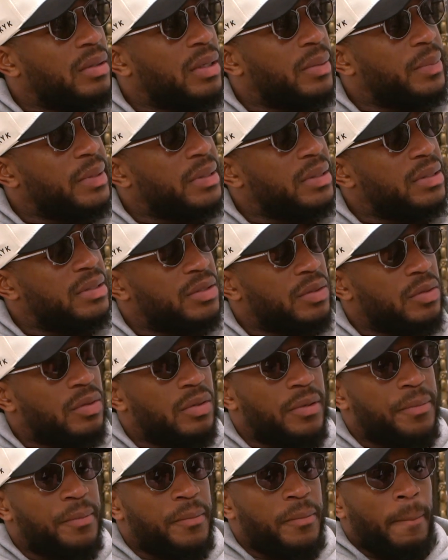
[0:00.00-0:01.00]
You know what I mean?
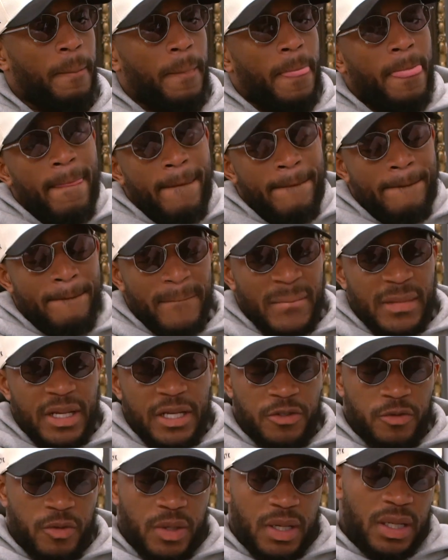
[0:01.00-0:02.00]
So
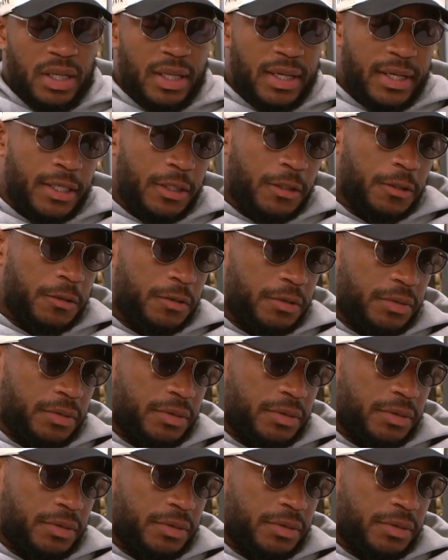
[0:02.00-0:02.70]
that's why, like,